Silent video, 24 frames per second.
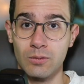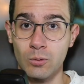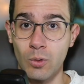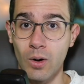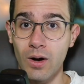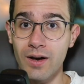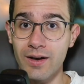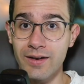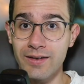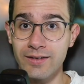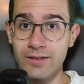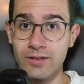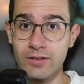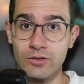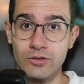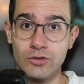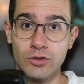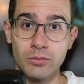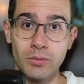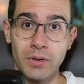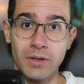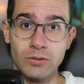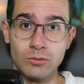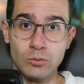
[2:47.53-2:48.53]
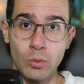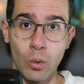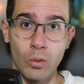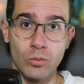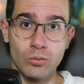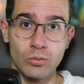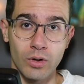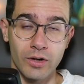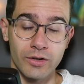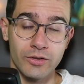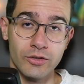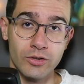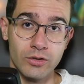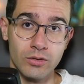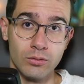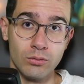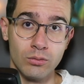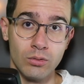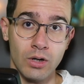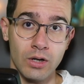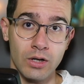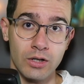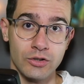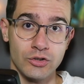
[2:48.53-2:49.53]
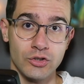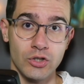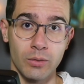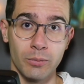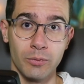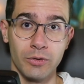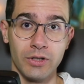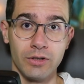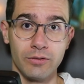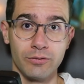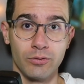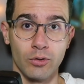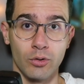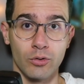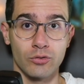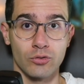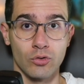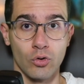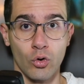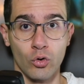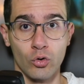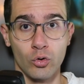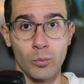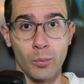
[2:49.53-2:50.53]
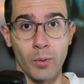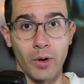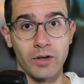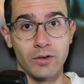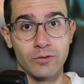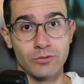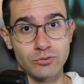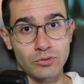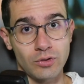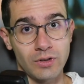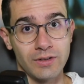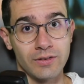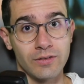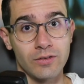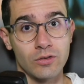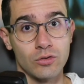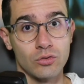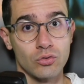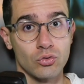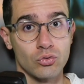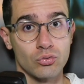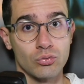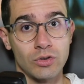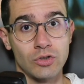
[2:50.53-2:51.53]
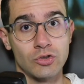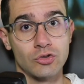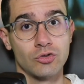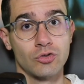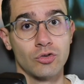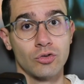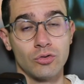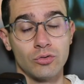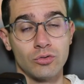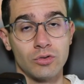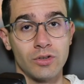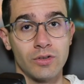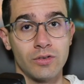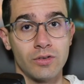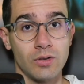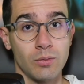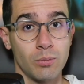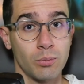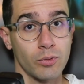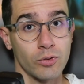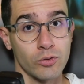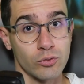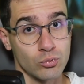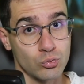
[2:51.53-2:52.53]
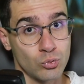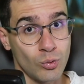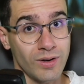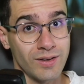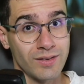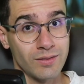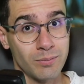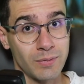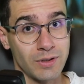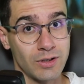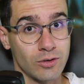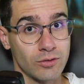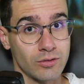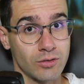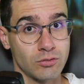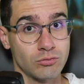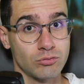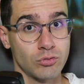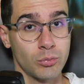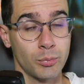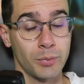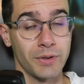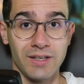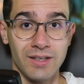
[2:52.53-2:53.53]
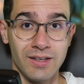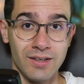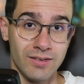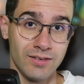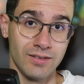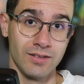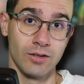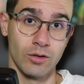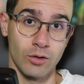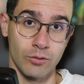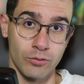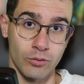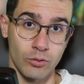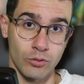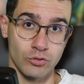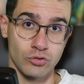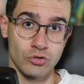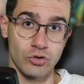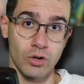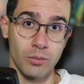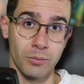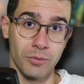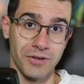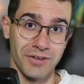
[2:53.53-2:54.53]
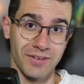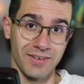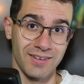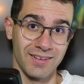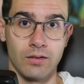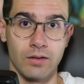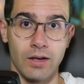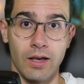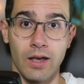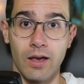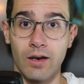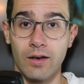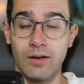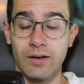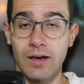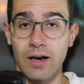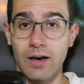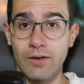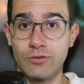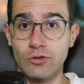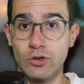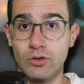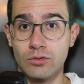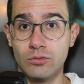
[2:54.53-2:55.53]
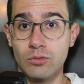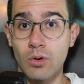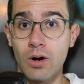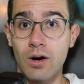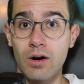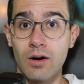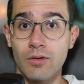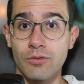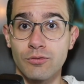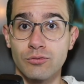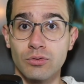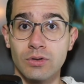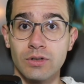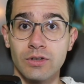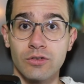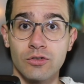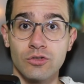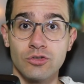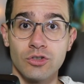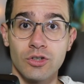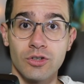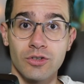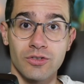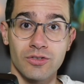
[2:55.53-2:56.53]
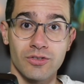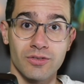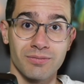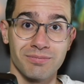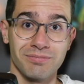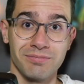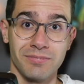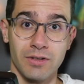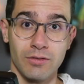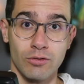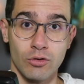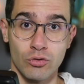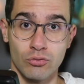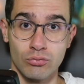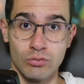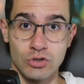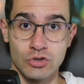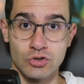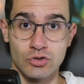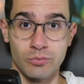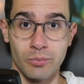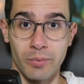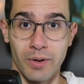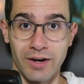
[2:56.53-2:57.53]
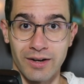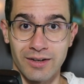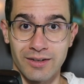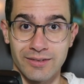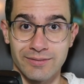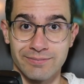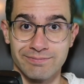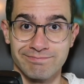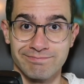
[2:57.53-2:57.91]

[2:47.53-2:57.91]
Why? During World War II, Germany forced occupied France to switch to UTC plus 1 because it would easier for Germany. And after the war, France just never switched back.